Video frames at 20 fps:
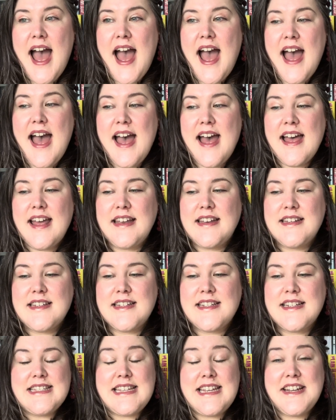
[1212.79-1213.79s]

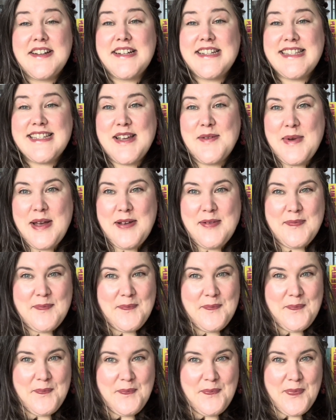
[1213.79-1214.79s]
and secrets come out,
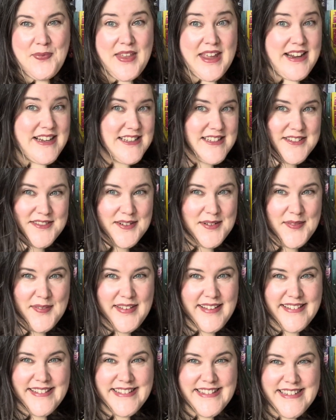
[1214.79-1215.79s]
things are
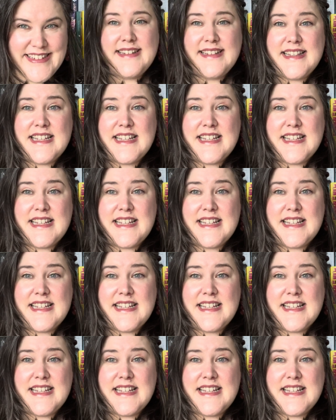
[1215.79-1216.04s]
revealed.